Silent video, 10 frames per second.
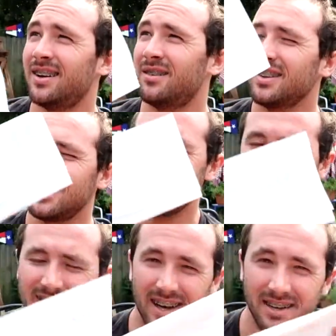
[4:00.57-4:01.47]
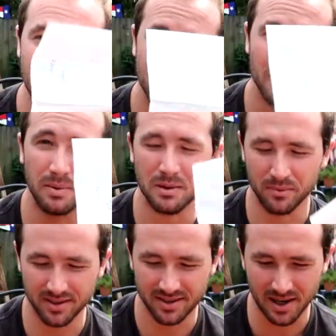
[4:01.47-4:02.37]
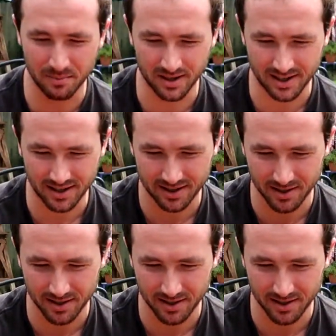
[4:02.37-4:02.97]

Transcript: What are the chances Dodger eats the paper this time like last